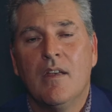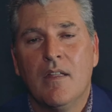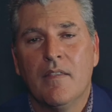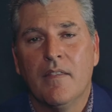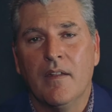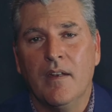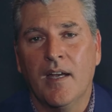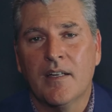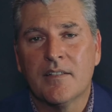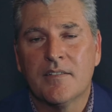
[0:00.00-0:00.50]

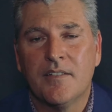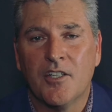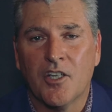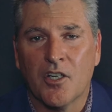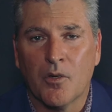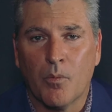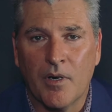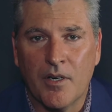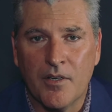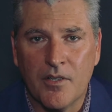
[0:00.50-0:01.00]
The next thing
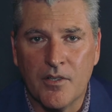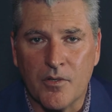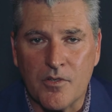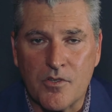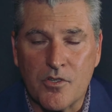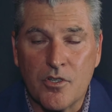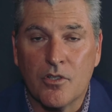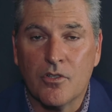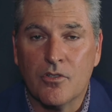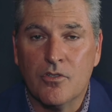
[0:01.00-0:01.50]
you're going to want to do
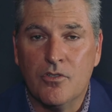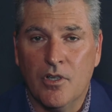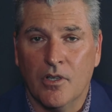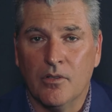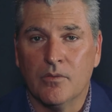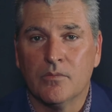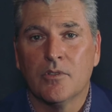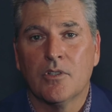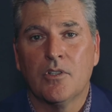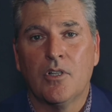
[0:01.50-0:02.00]
is
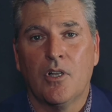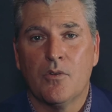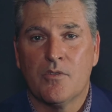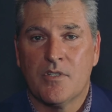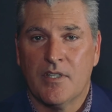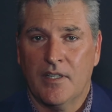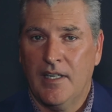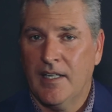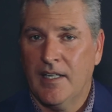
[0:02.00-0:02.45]
don't close any